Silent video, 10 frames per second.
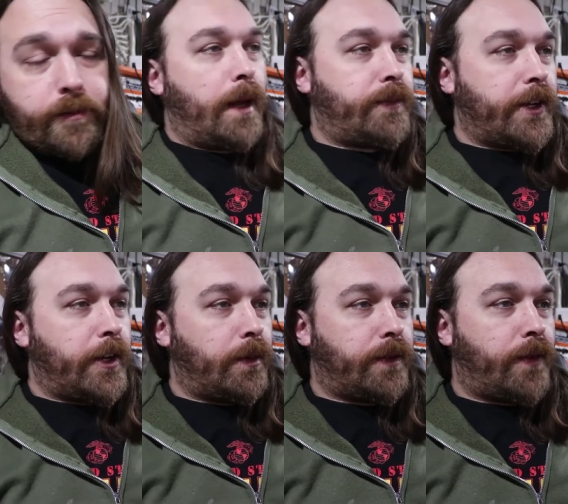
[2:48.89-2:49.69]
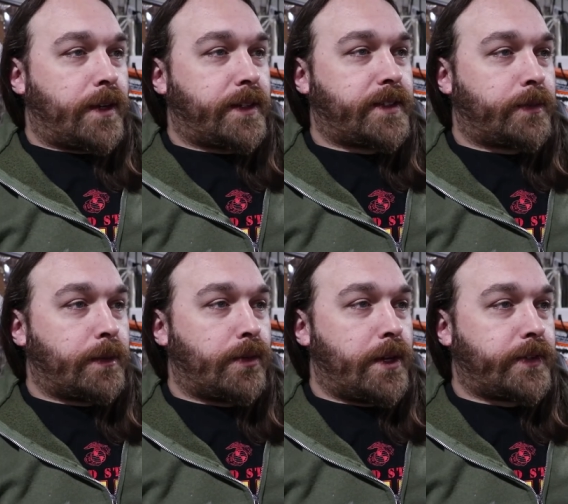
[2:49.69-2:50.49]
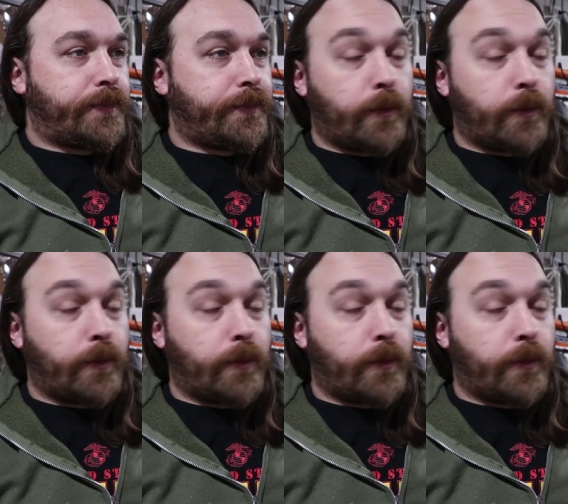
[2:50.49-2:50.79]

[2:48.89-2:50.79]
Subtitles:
but I'm terrible at fucking accepting praise.